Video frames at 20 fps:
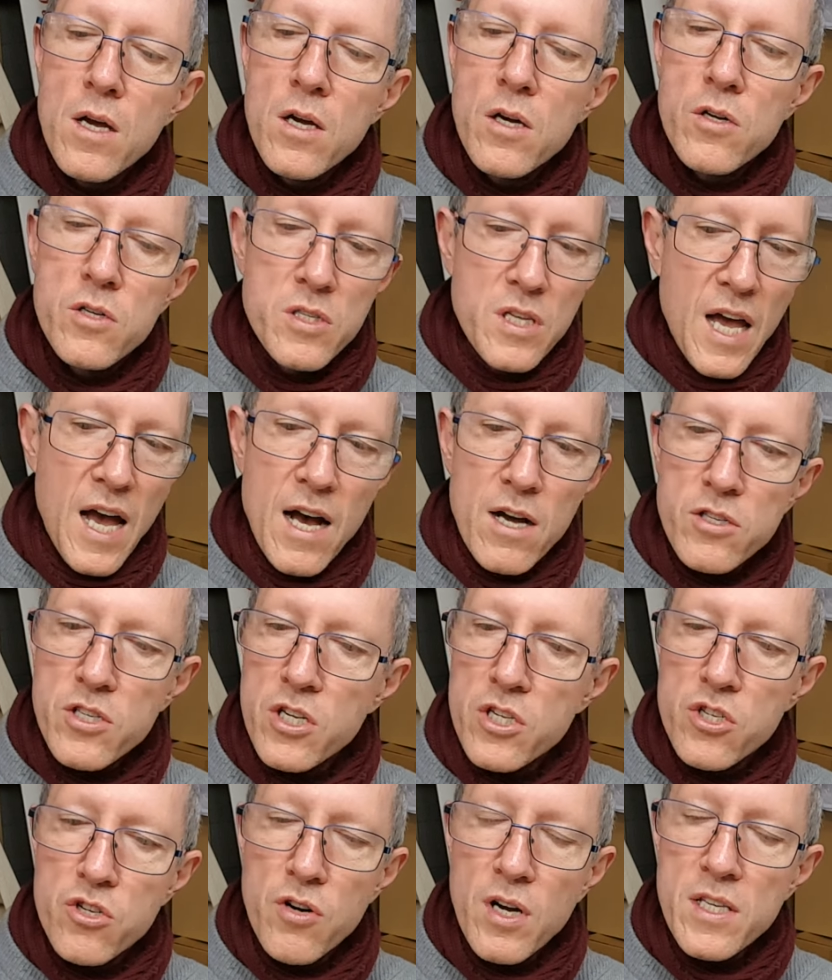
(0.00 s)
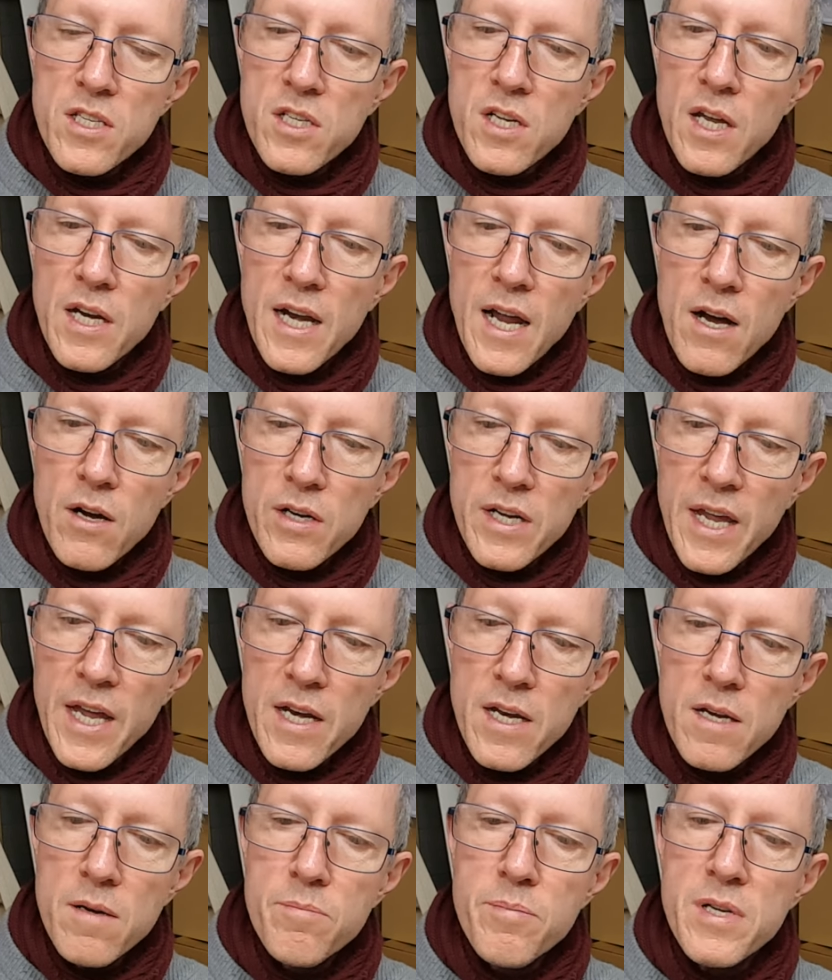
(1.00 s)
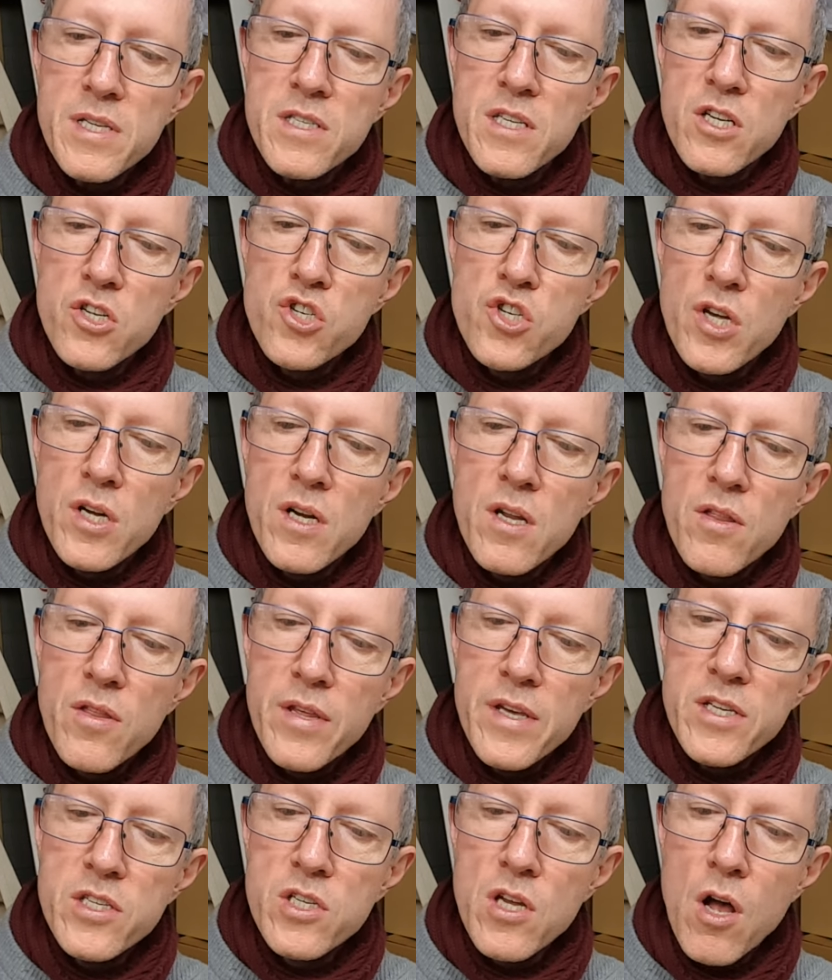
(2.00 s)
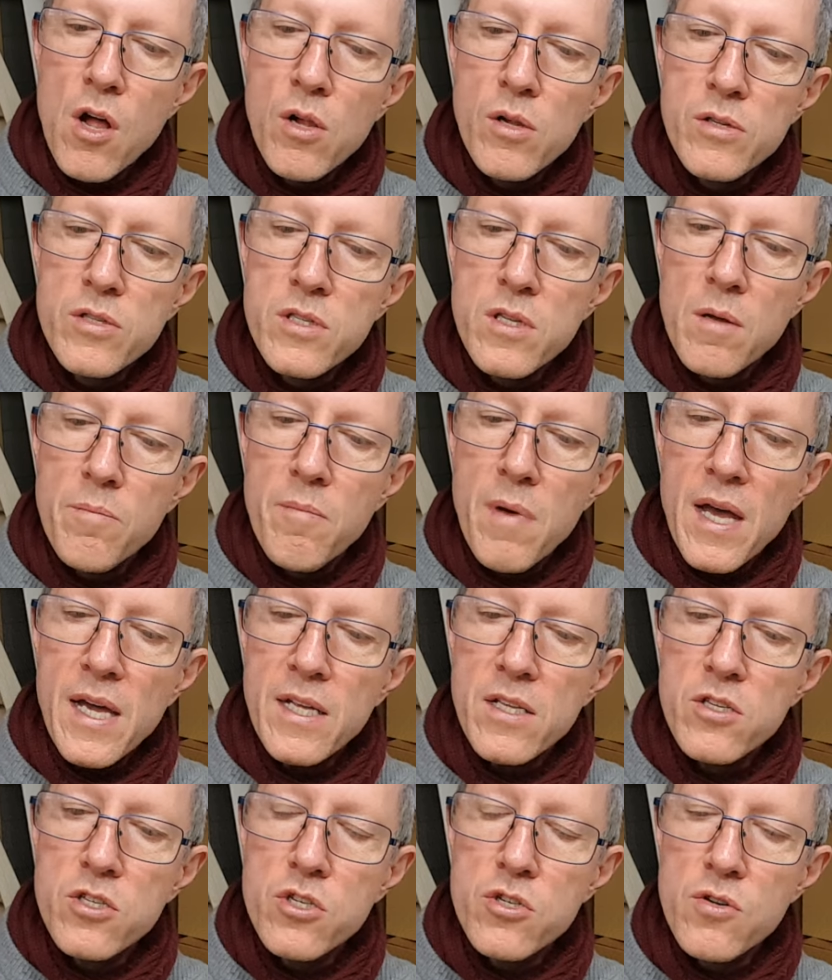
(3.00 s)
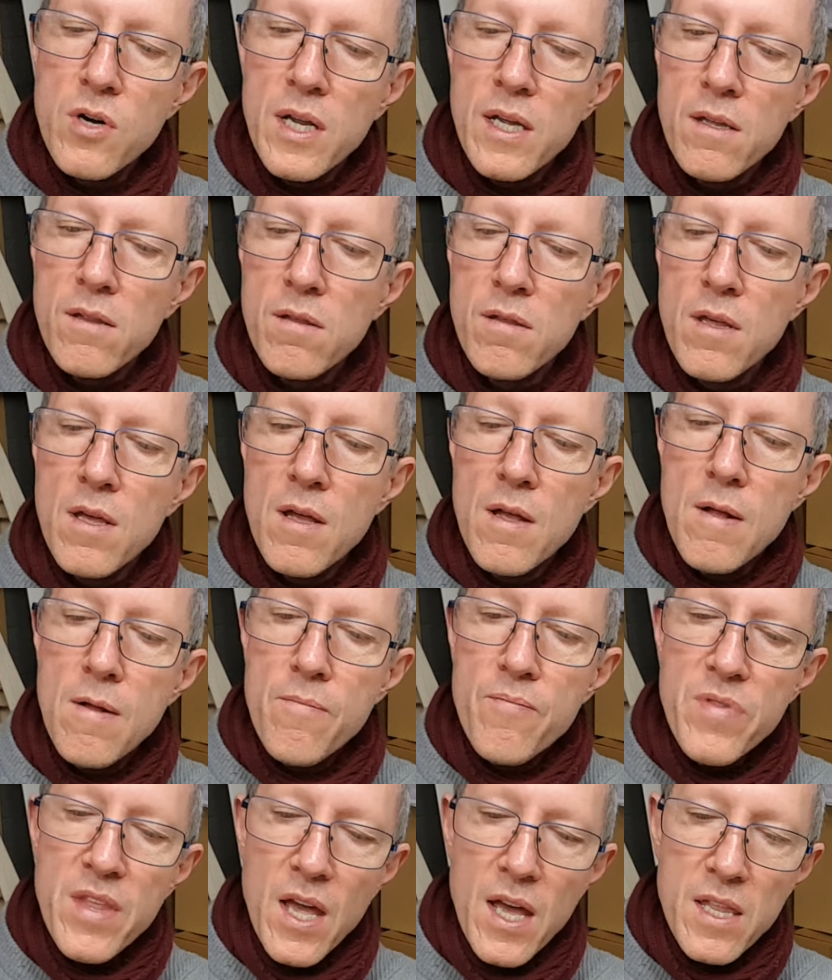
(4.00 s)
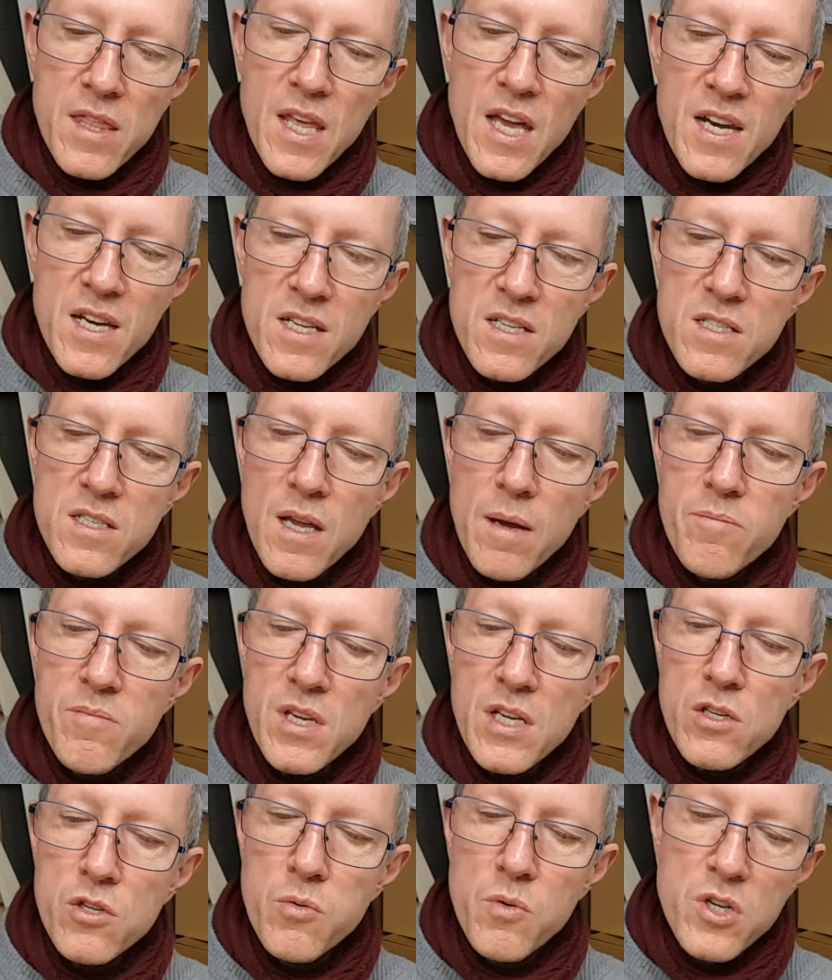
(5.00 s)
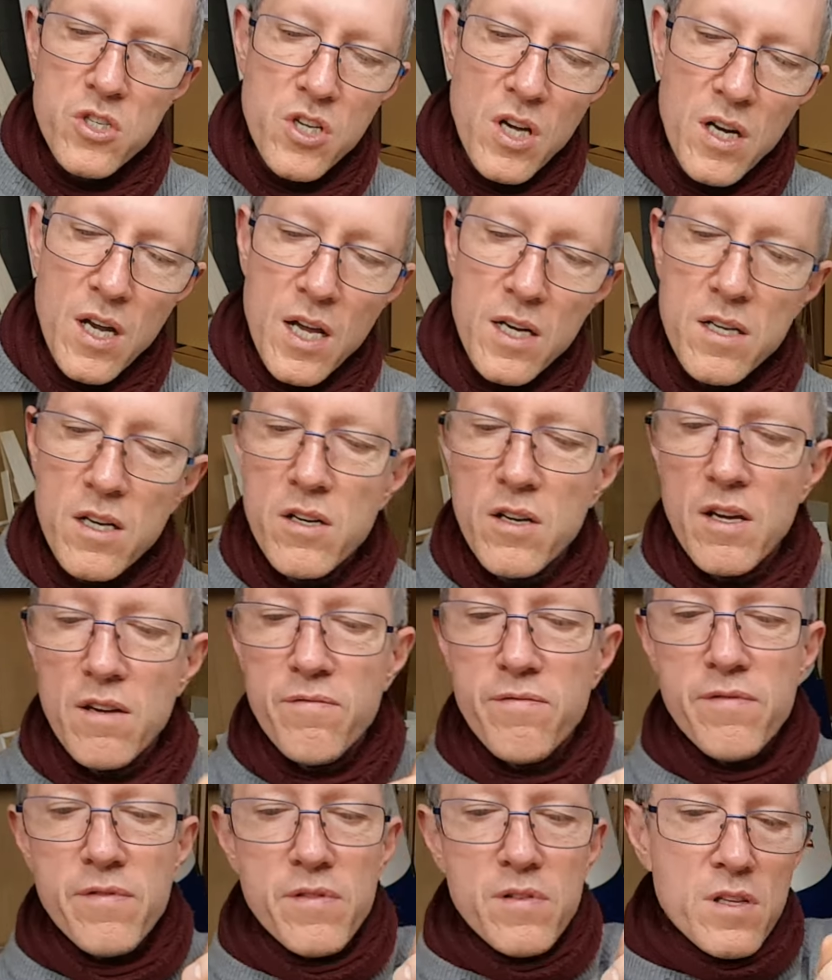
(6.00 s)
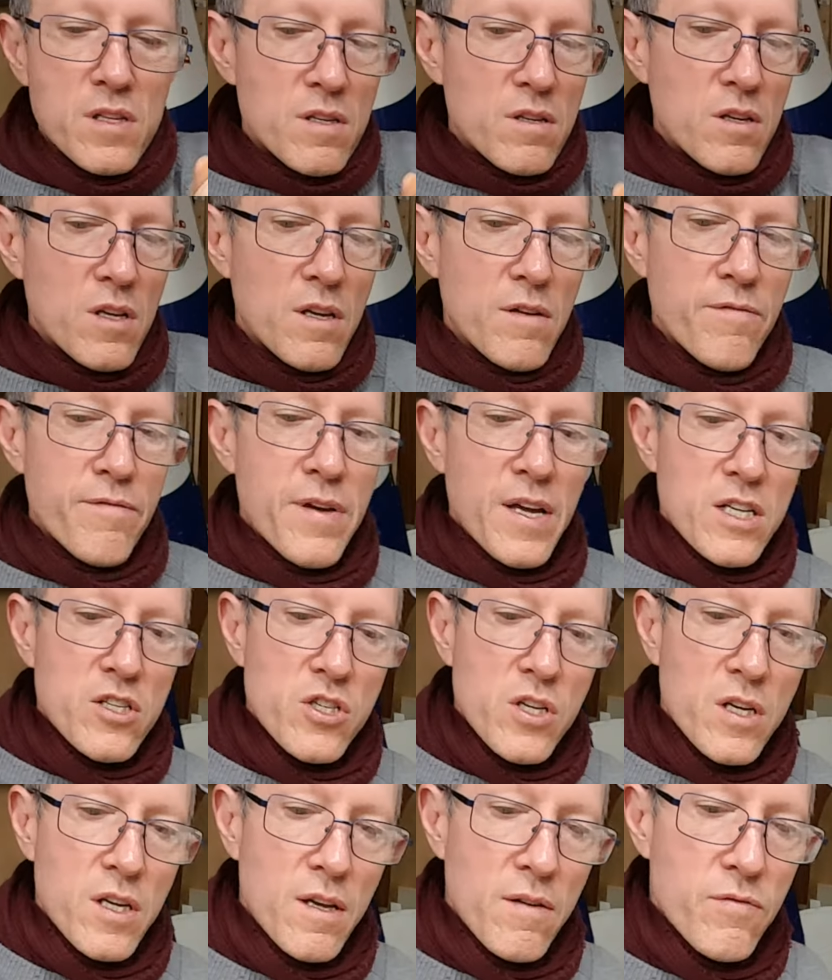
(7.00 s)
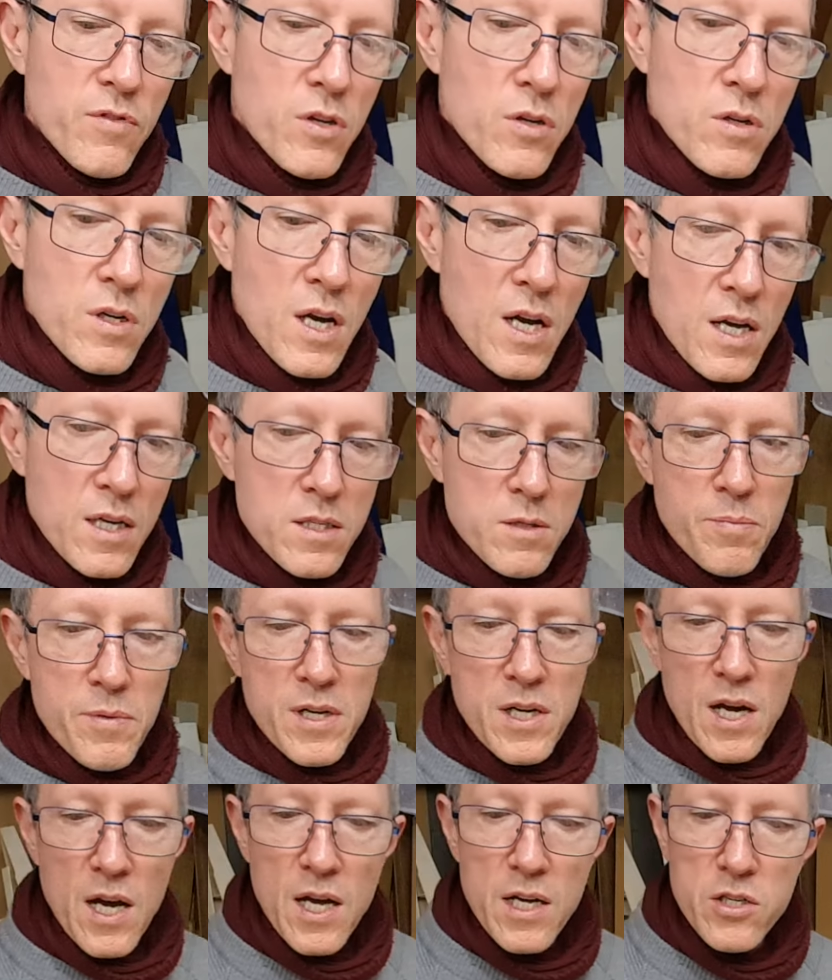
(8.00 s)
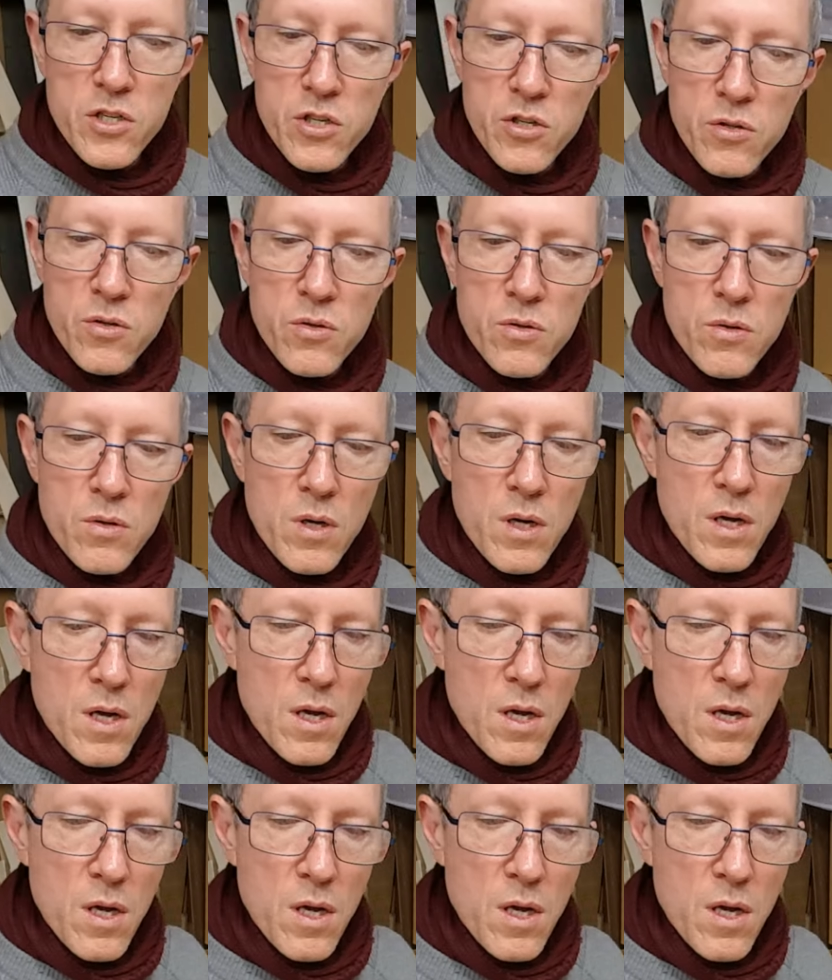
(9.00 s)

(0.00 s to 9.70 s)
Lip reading: because the outer struts can now get in position. This holds the main strength, and that is something to watch. I don't know if it affects any of you guys, but I do